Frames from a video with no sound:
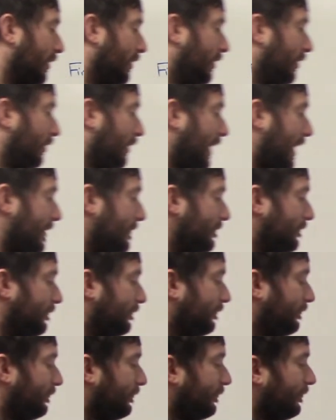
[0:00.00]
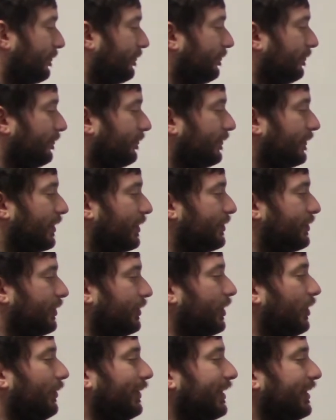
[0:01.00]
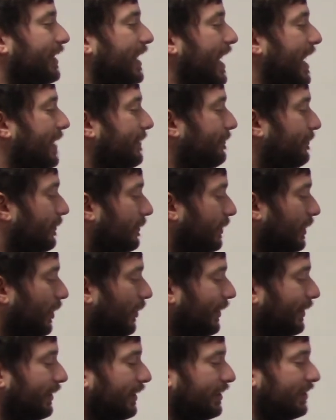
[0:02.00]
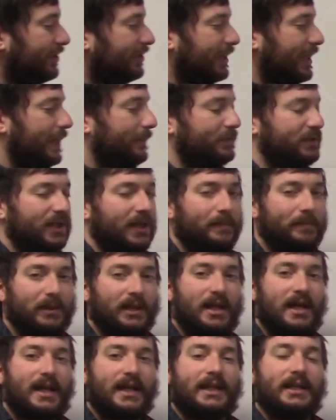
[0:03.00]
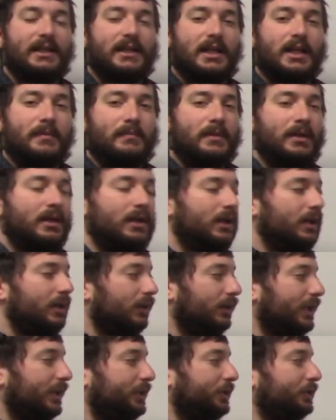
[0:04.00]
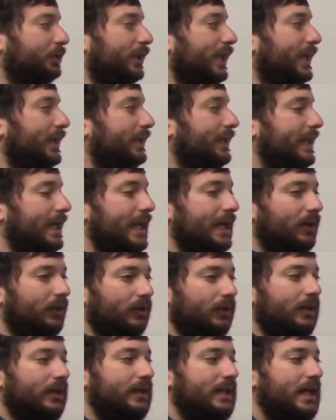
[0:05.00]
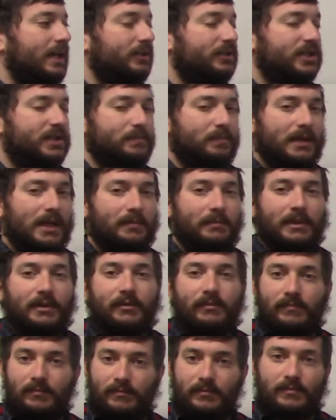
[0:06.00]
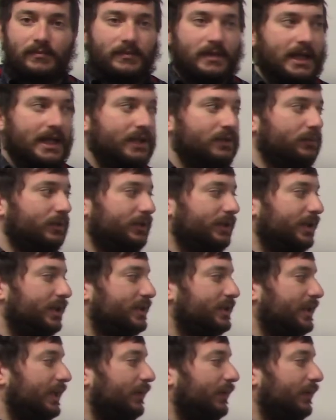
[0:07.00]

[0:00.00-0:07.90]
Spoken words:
Okay? So knowing that, knowing these steps, applying them, let's try an error analysis problem and end with this.